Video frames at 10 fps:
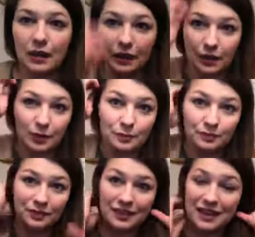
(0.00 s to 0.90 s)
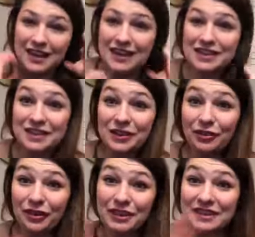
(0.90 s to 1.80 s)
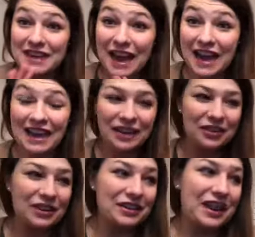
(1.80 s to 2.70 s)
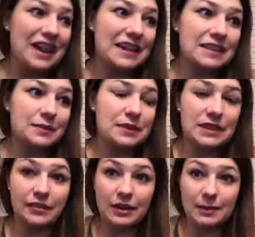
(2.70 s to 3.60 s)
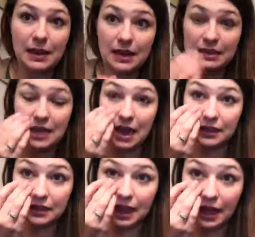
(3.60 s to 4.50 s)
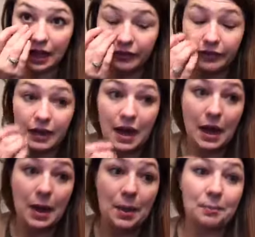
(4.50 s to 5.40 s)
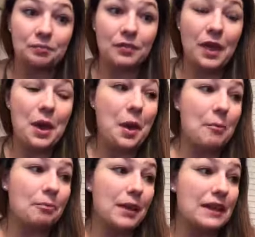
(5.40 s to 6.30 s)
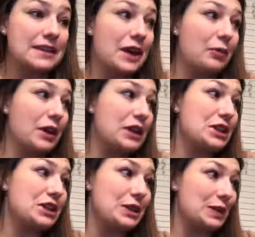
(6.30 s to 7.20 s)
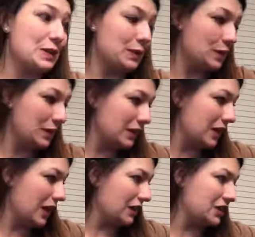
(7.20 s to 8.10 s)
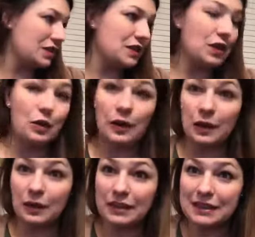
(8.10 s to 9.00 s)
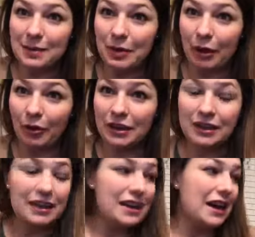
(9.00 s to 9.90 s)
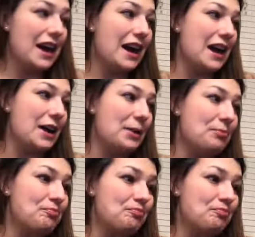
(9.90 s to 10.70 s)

go. So first, hi, how are you guys? We'll see if anybody is on live. But I wanted to show you just a quick demo. And